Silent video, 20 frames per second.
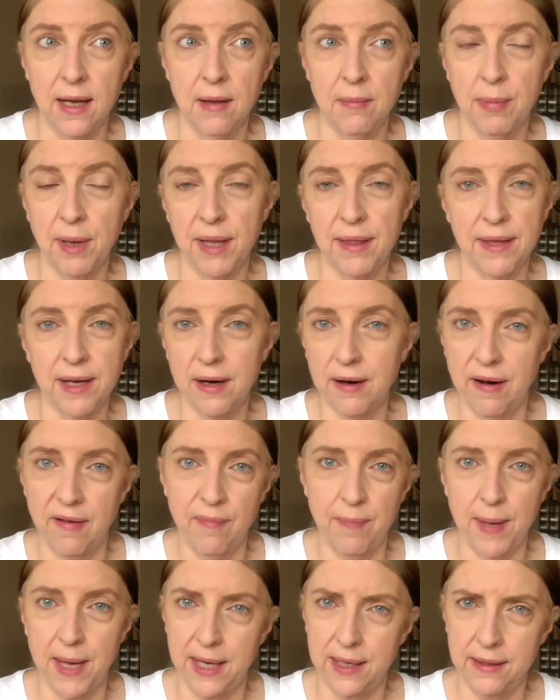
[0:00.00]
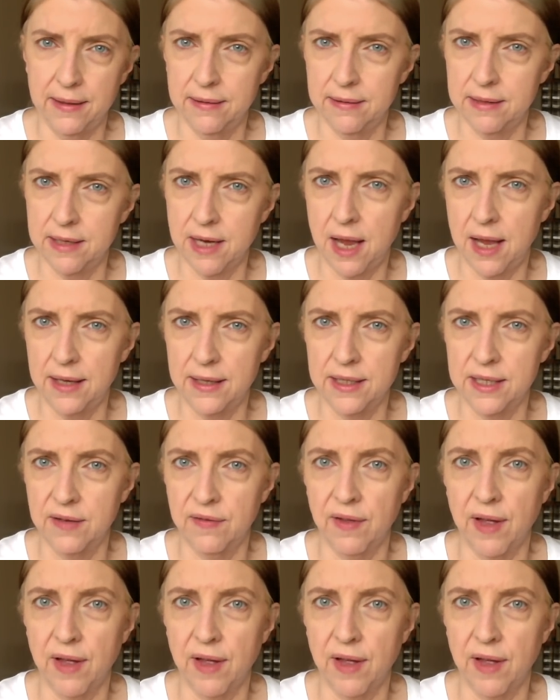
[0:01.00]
but there have been tons of